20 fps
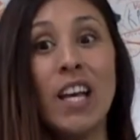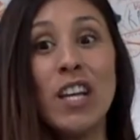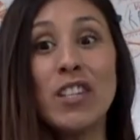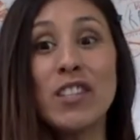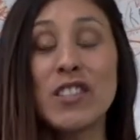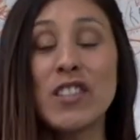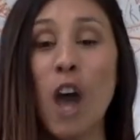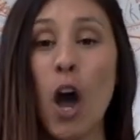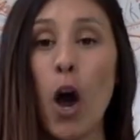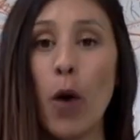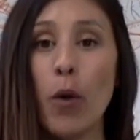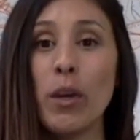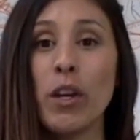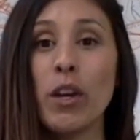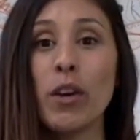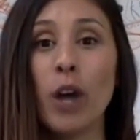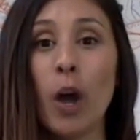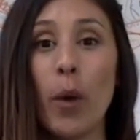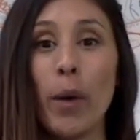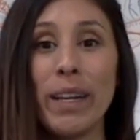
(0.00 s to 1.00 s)
So you're
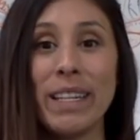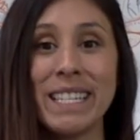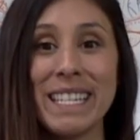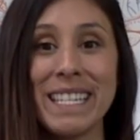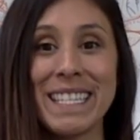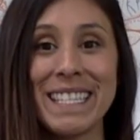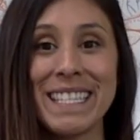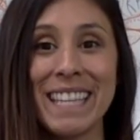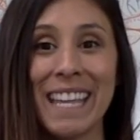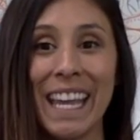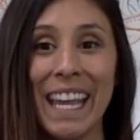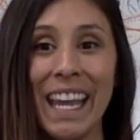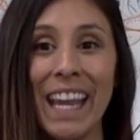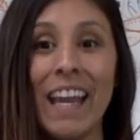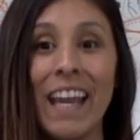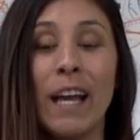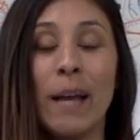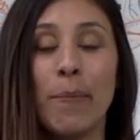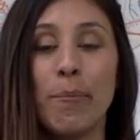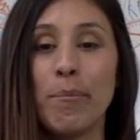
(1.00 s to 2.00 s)
going to see
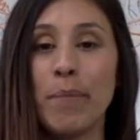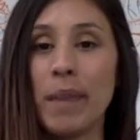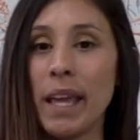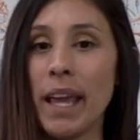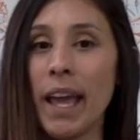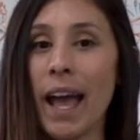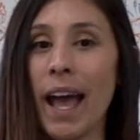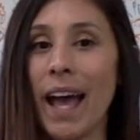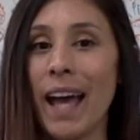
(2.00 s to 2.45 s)
me